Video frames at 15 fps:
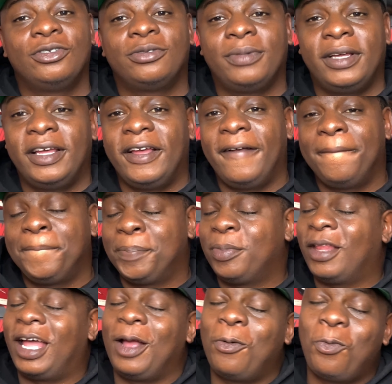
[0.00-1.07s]
man?
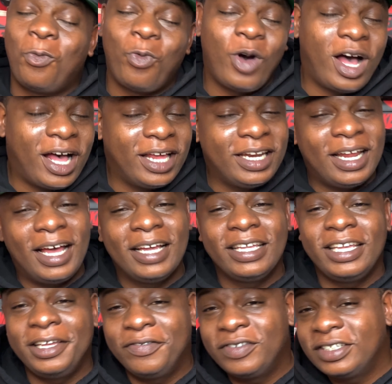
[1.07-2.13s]
Like, why not
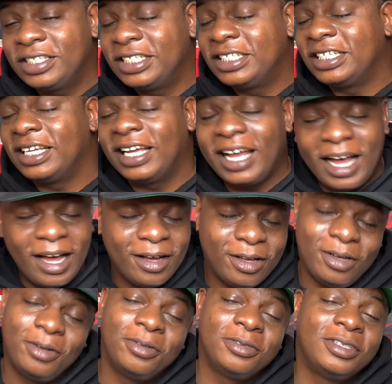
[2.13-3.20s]
give us the
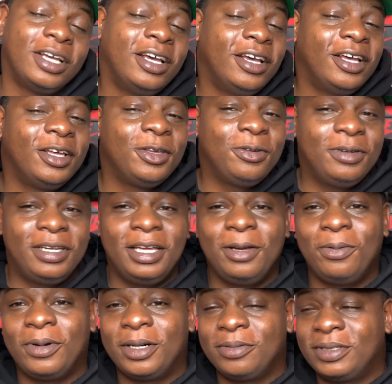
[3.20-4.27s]
Chicago's? You dig
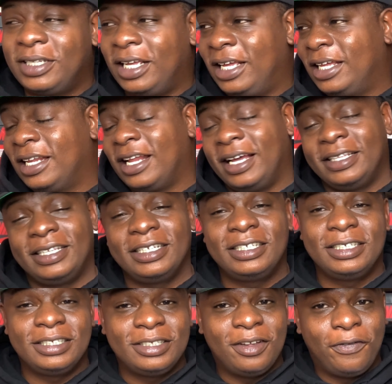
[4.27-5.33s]
what I'm saying? Like, this
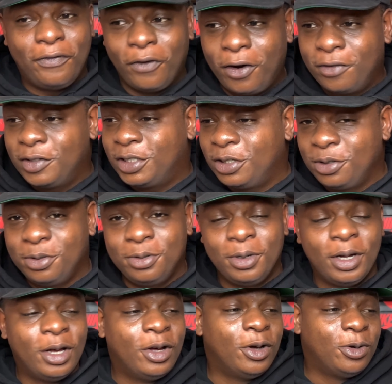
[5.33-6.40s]
is the fourth shoe
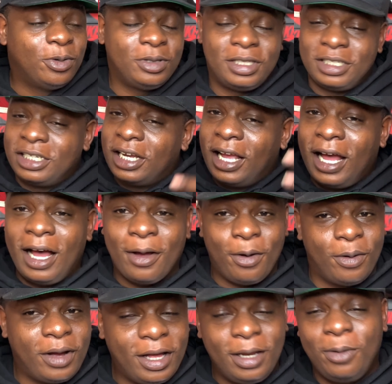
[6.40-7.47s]
with the Chicago
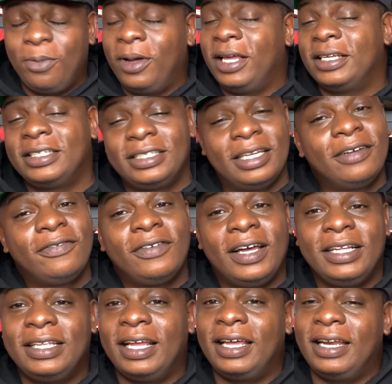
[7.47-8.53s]
colorway and stuff like
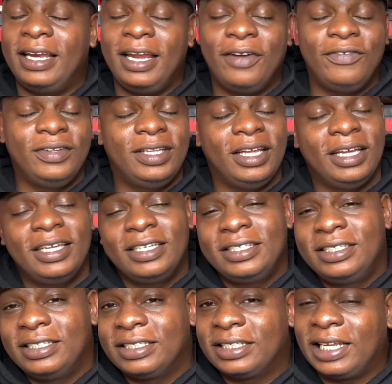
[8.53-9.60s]
that and everything, and it's
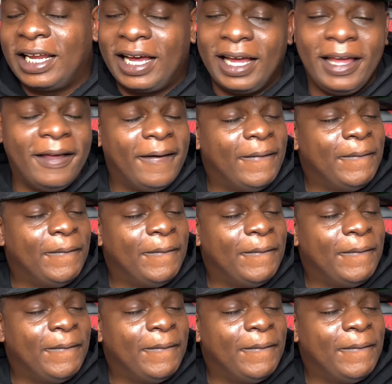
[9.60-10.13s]
just like,